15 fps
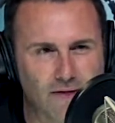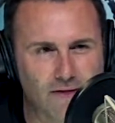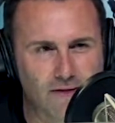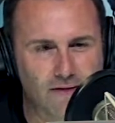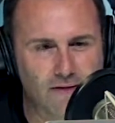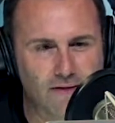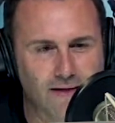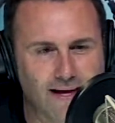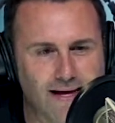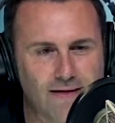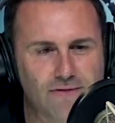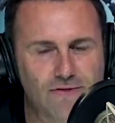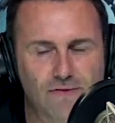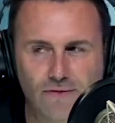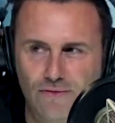million. Yeah.
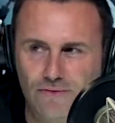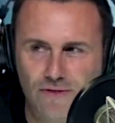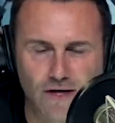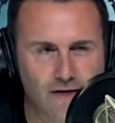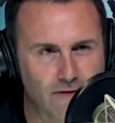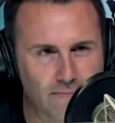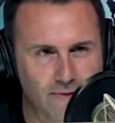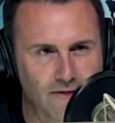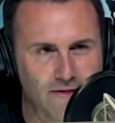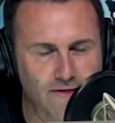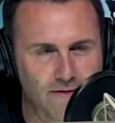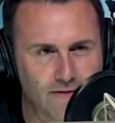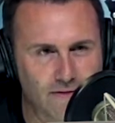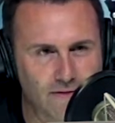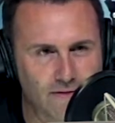How'd you lose 100
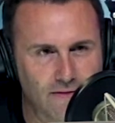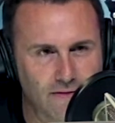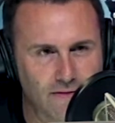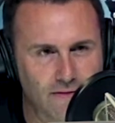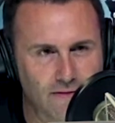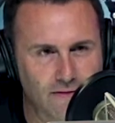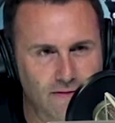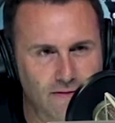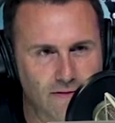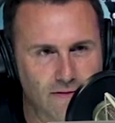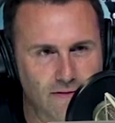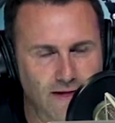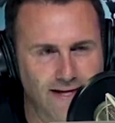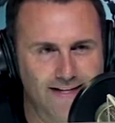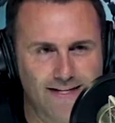million? Good
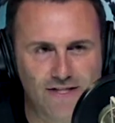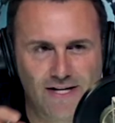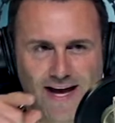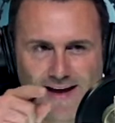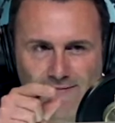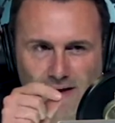question. So, and did you